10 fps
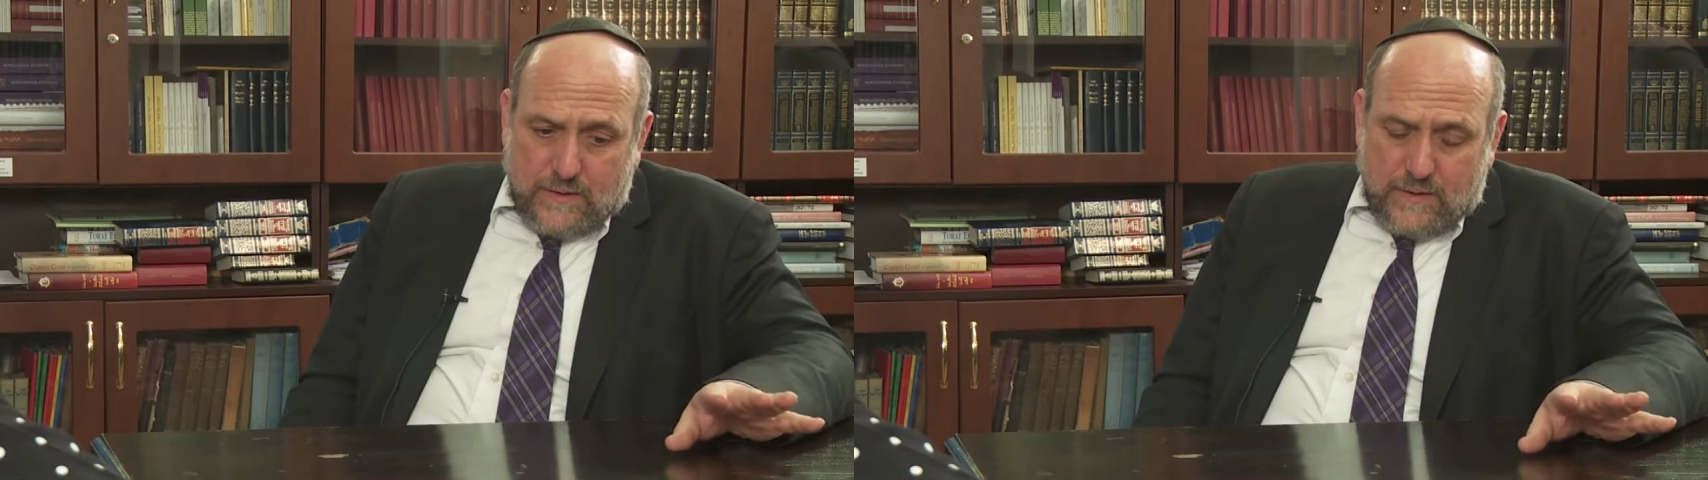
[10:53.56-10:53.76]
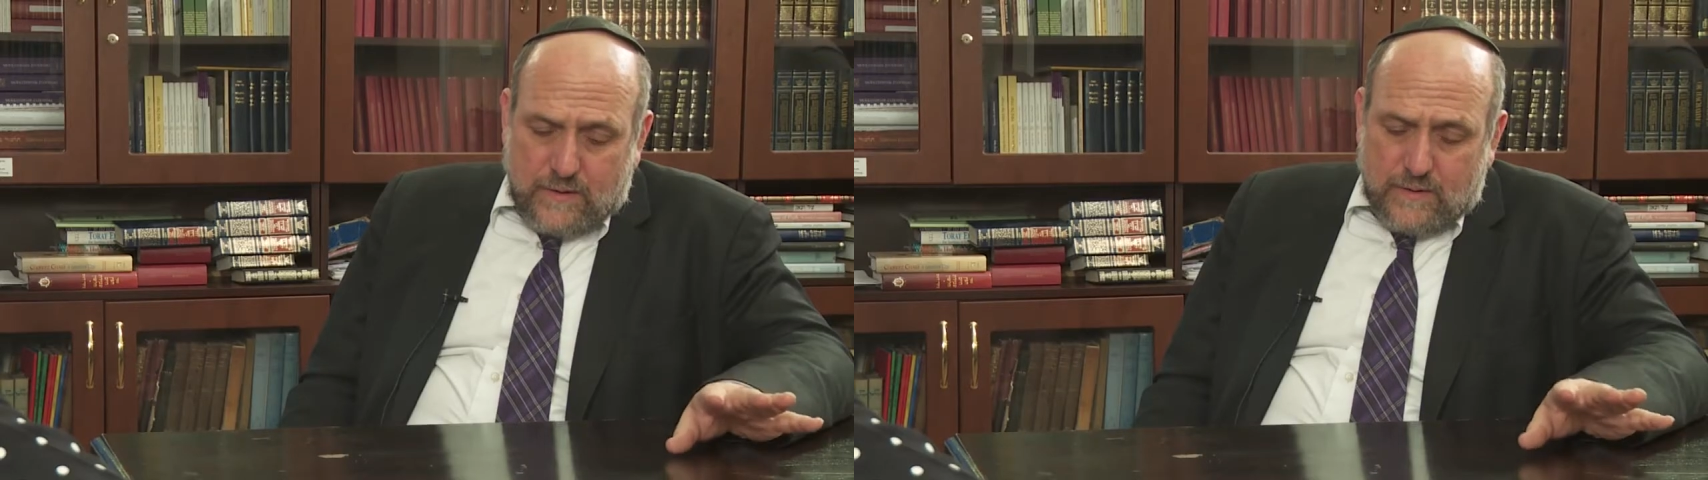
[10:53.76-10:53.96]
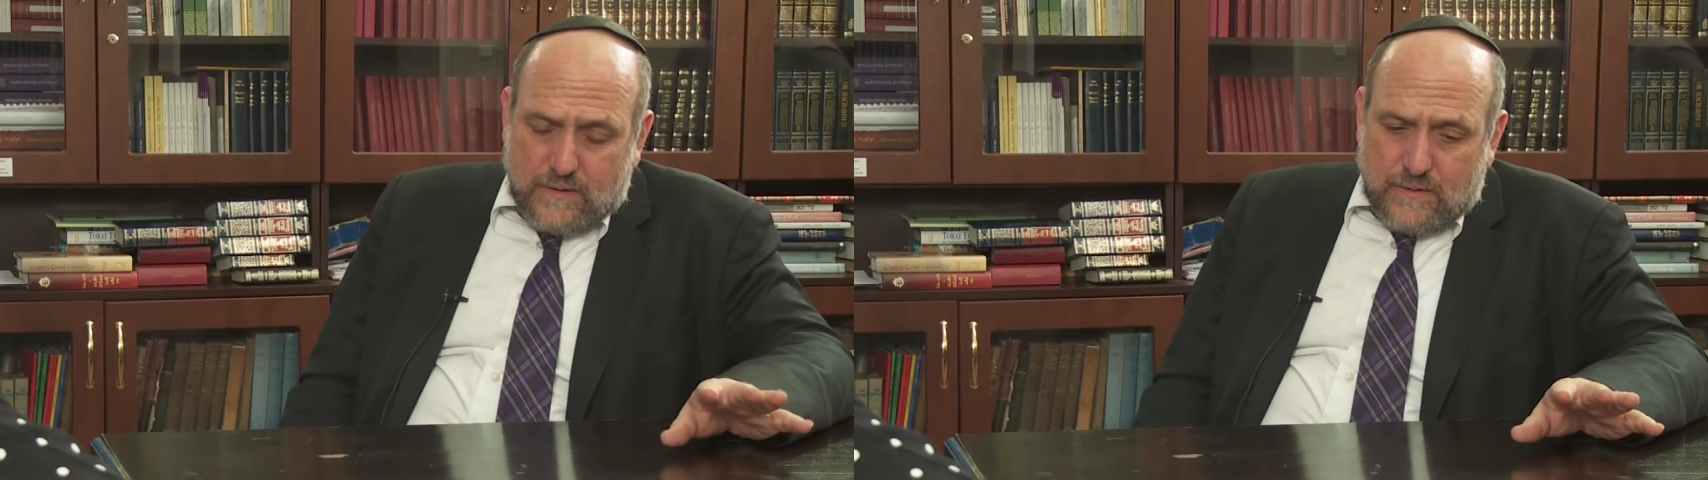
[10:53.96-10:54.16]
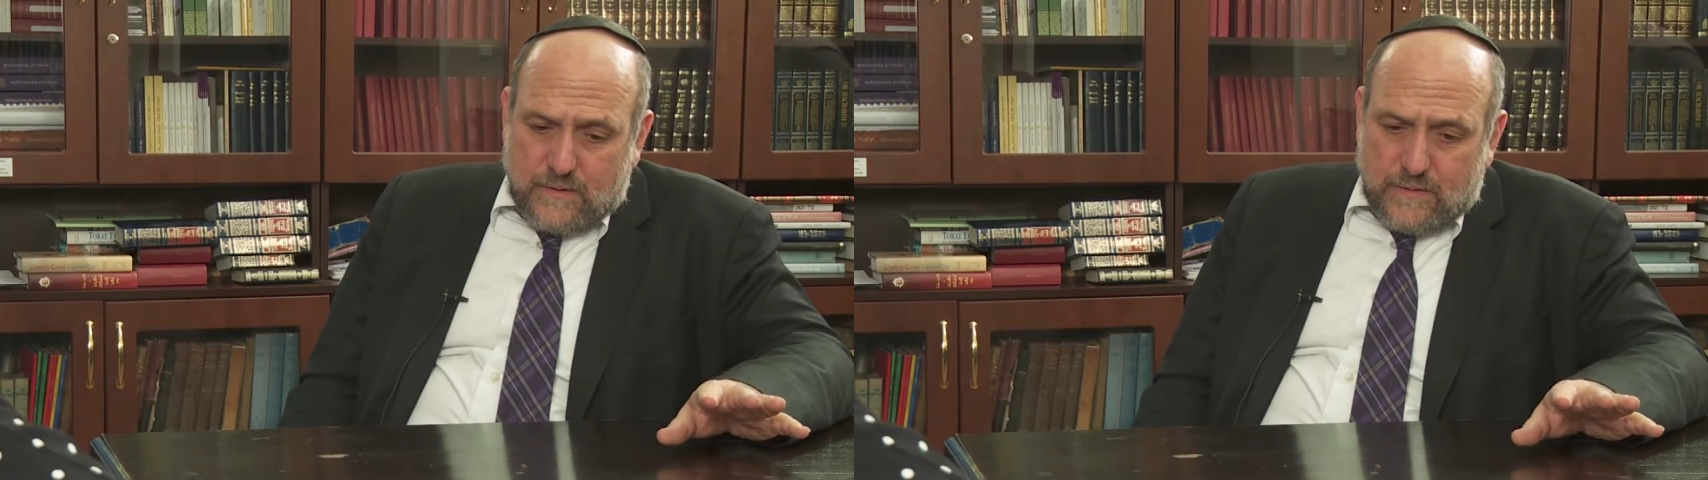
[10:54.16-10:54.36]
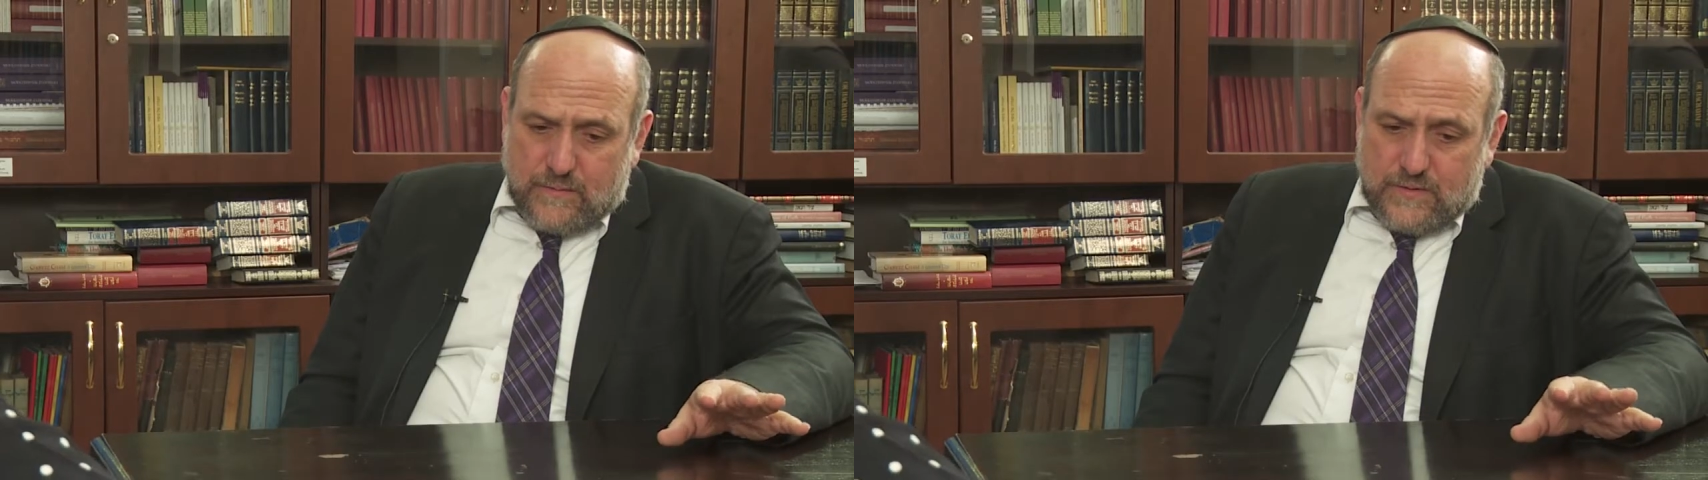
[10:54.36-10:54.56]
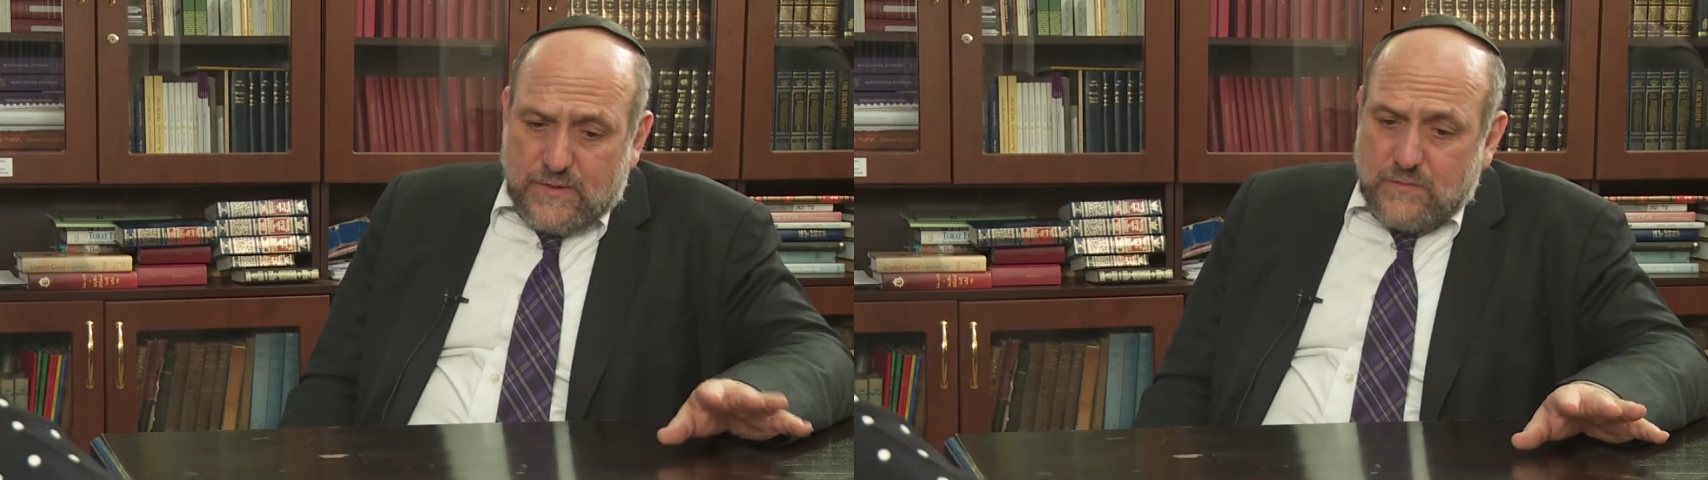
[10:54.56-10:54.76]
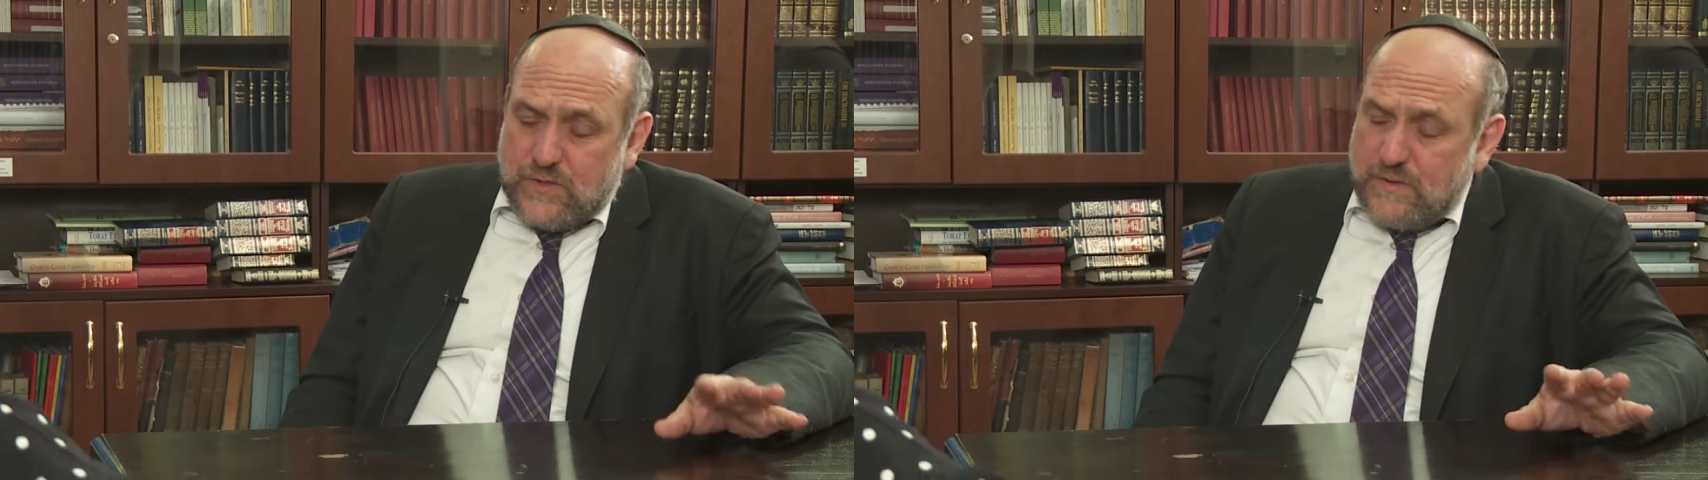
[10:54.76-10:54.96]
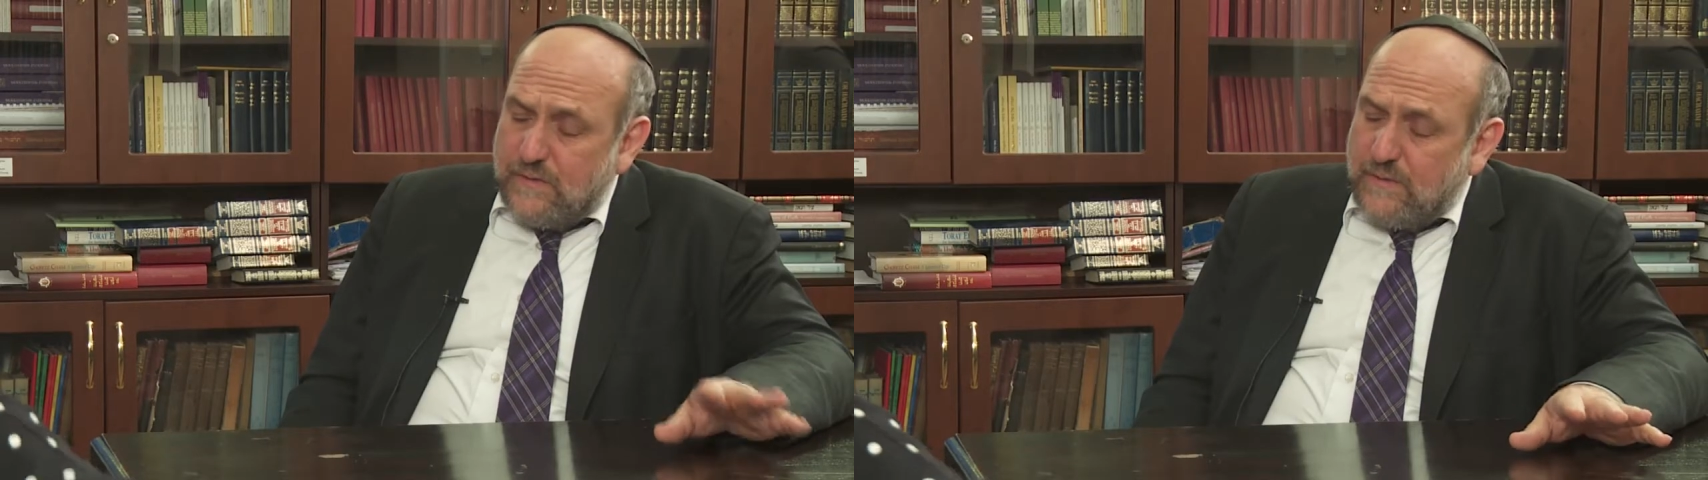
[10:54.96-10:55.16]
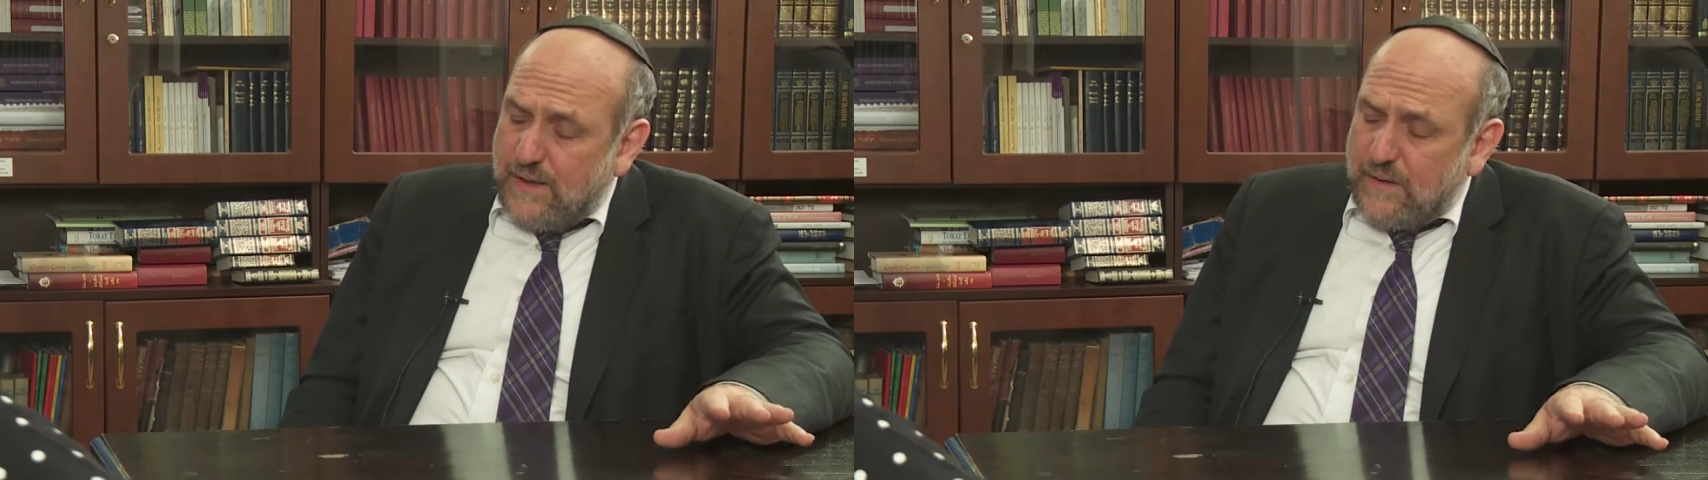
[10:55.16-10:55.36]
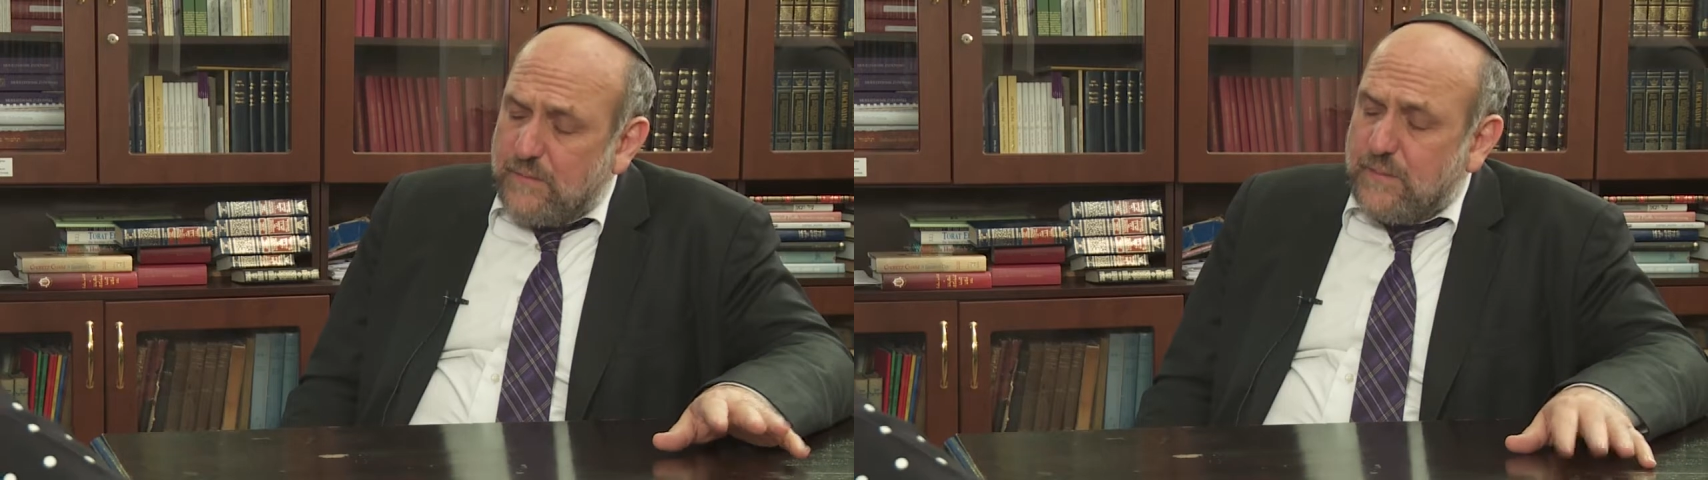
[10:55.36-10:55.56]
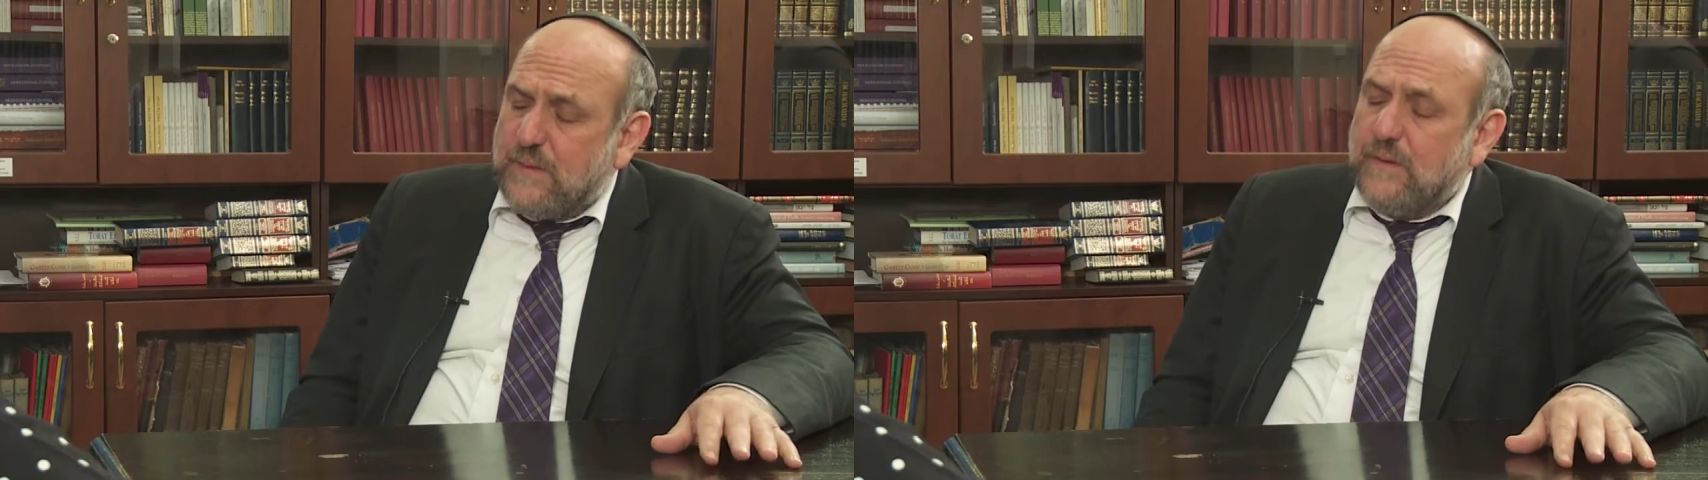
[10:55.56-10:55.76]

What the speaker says: the museum should develop